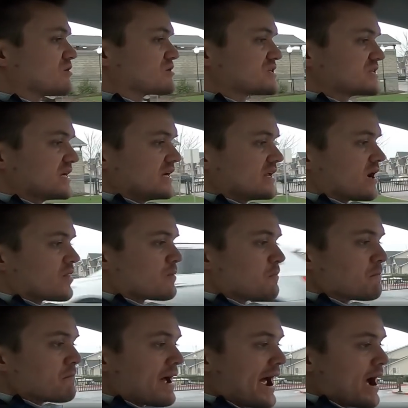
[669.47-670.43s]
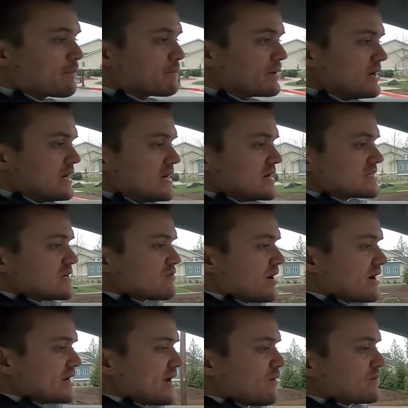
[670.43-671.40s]
It'll see it on the map. See,
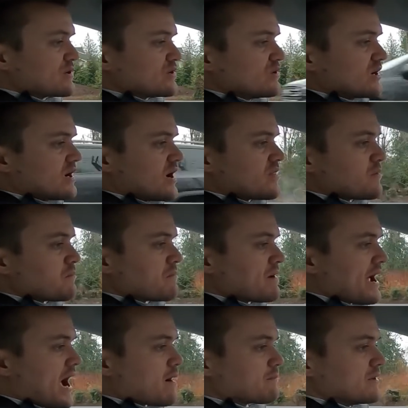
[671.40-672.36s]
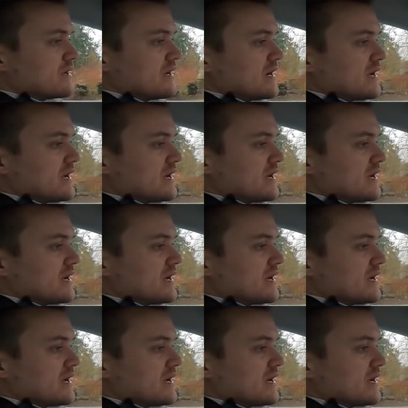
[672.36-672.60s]
right now, when you look on the map,